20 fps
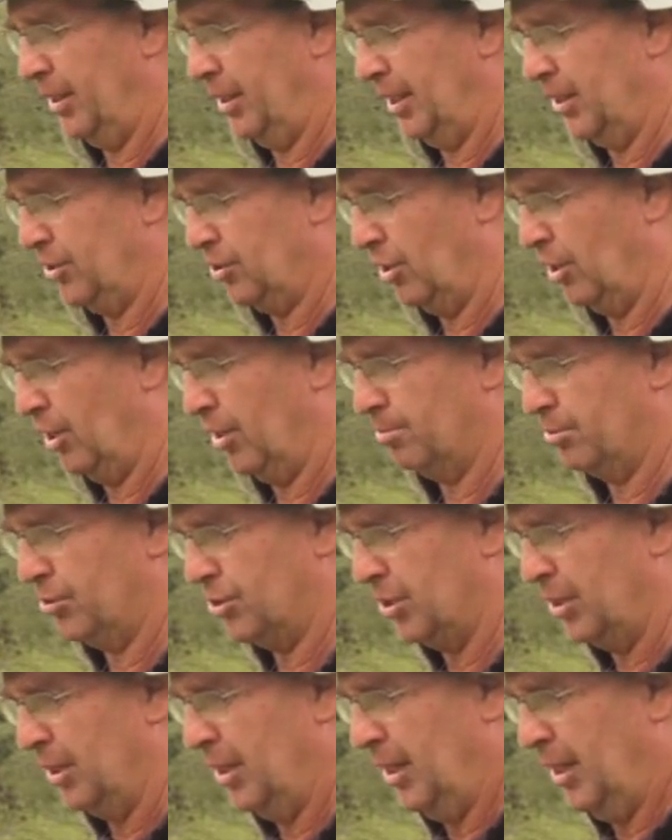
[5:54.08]

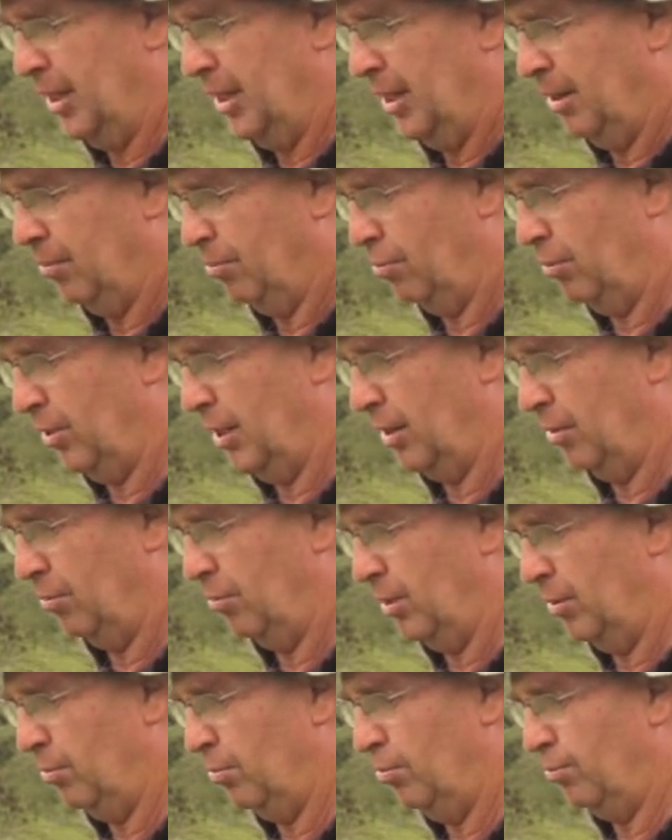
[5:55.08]
slopes where
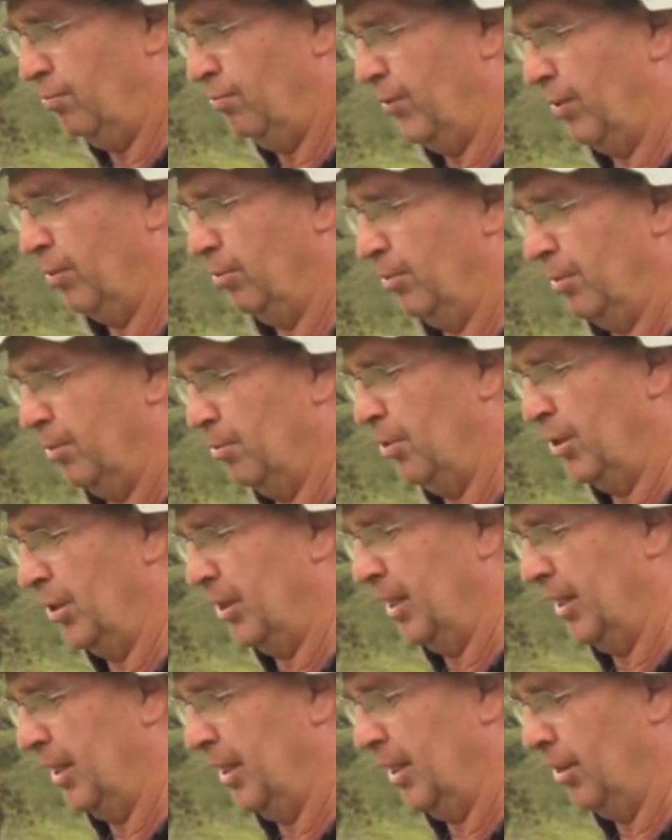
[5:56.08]
we felt we
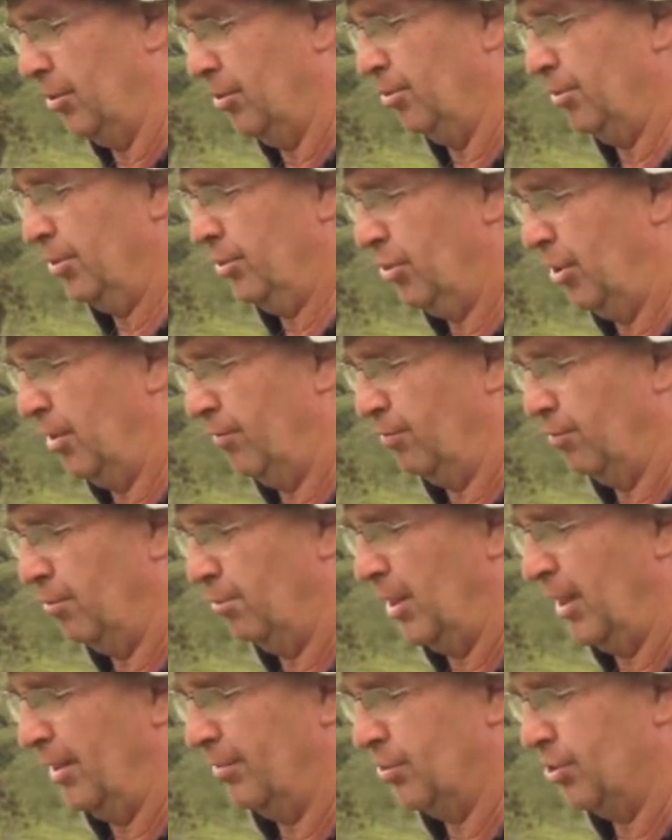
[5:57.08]
weren't getting a good return
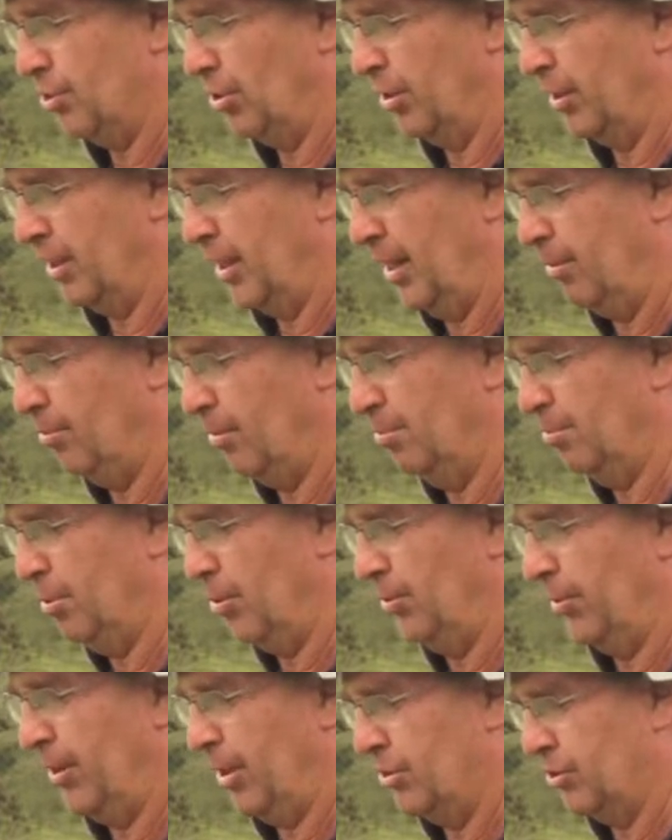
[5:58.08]
from livestock, and we
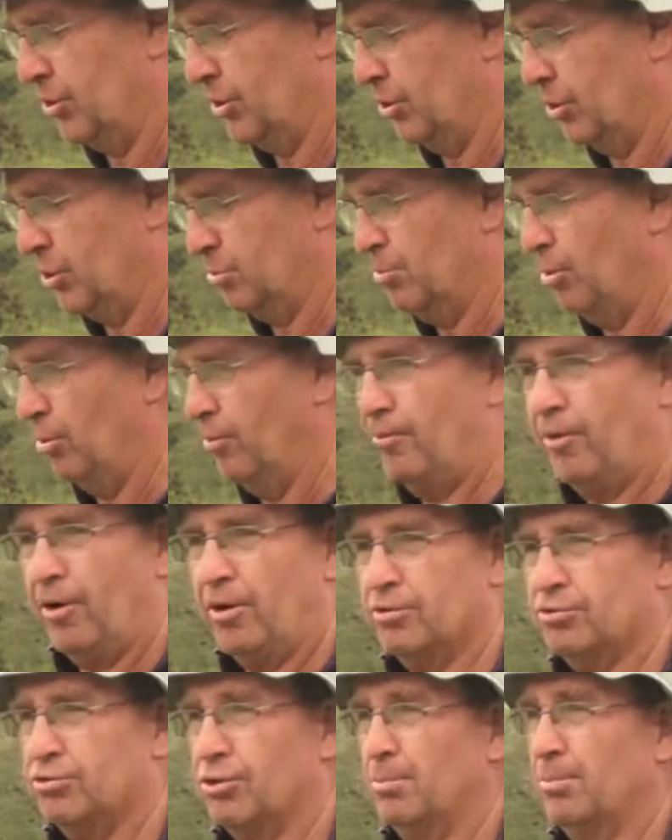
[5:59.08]
put those into small
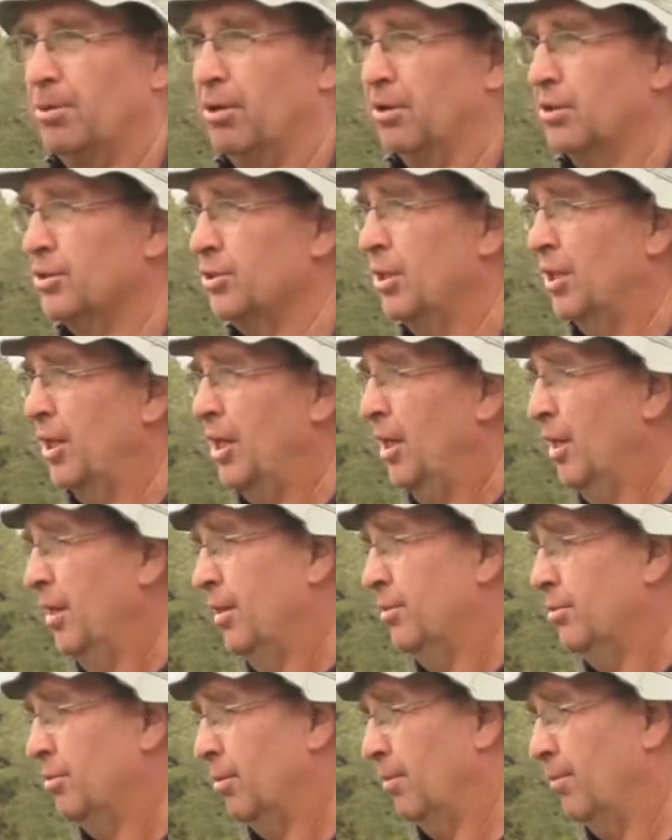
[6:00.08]
forestry blocks,
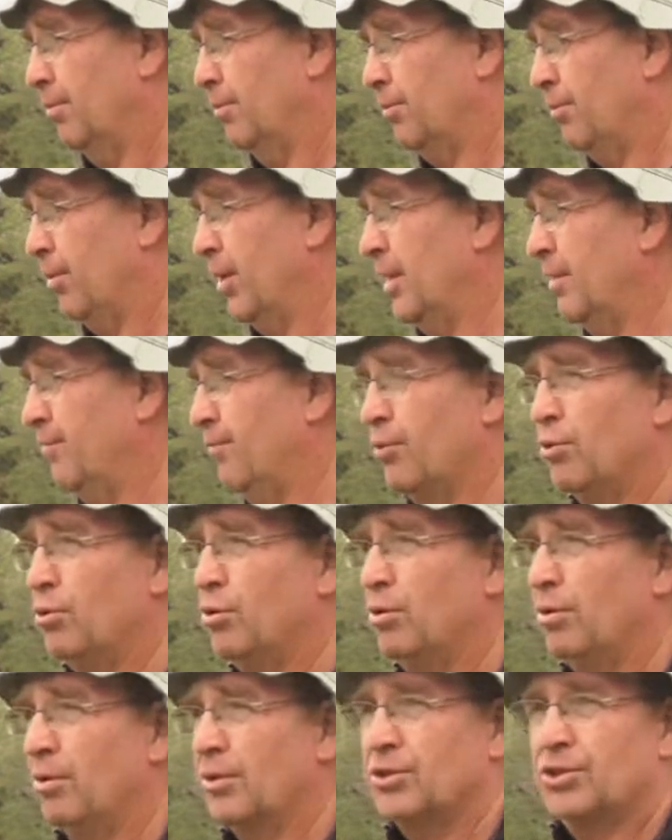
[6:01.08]
sort of 3,
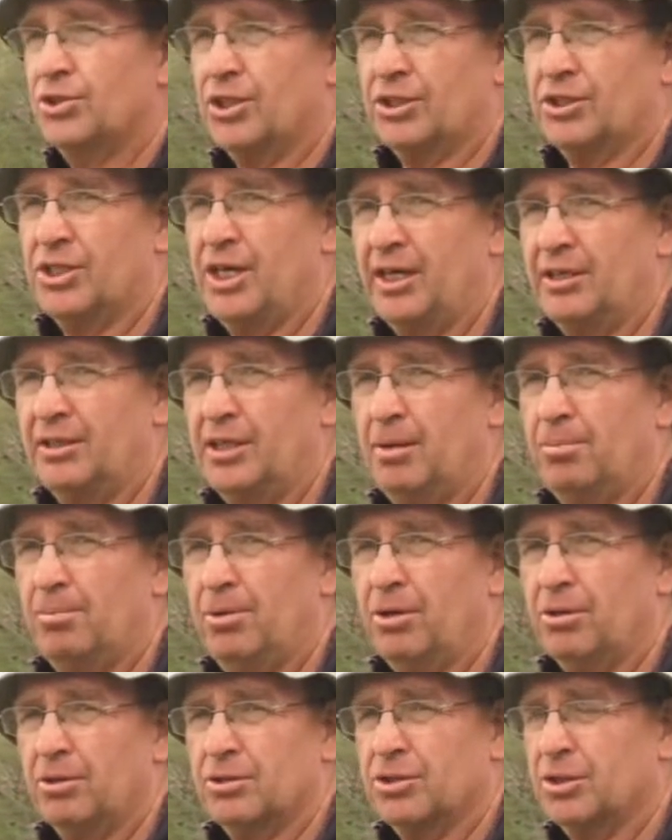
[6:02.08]
4, 6 hectare
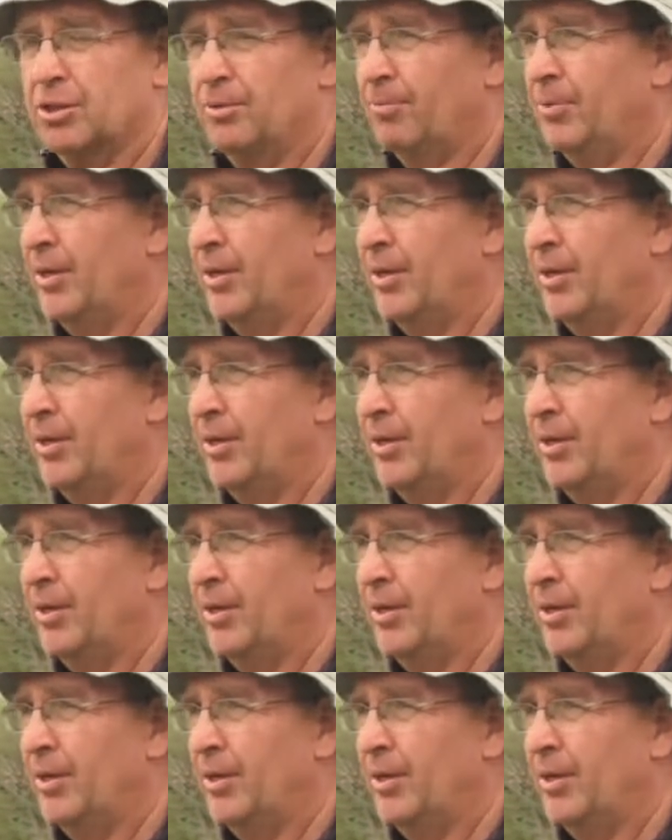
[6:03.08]
blocks.